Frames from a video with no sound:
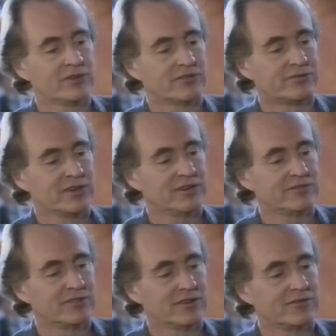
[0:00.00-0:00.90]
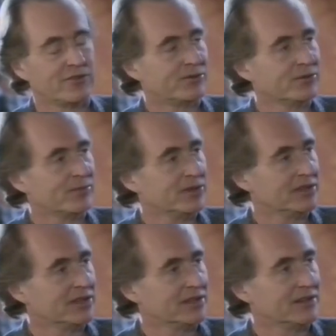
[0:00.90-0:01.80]
always afraid of, of the truth
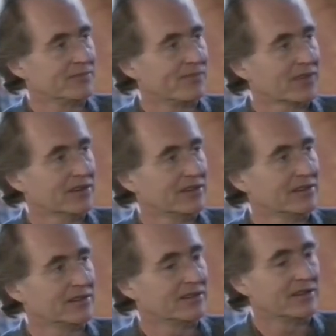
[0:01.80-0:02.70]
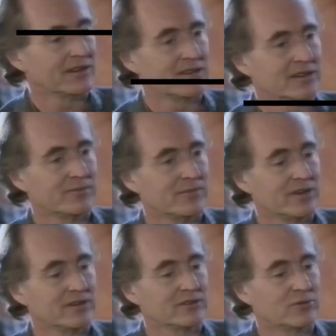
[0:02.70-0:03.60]
being hidden. And I think
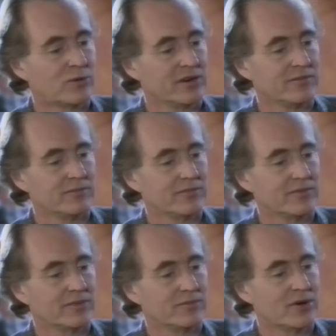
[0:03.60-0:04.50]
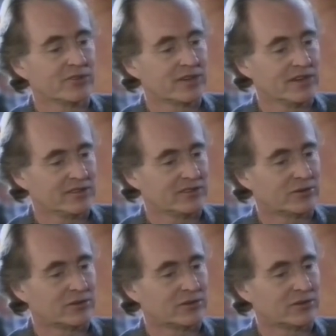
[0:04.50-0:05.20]
in quite most cases,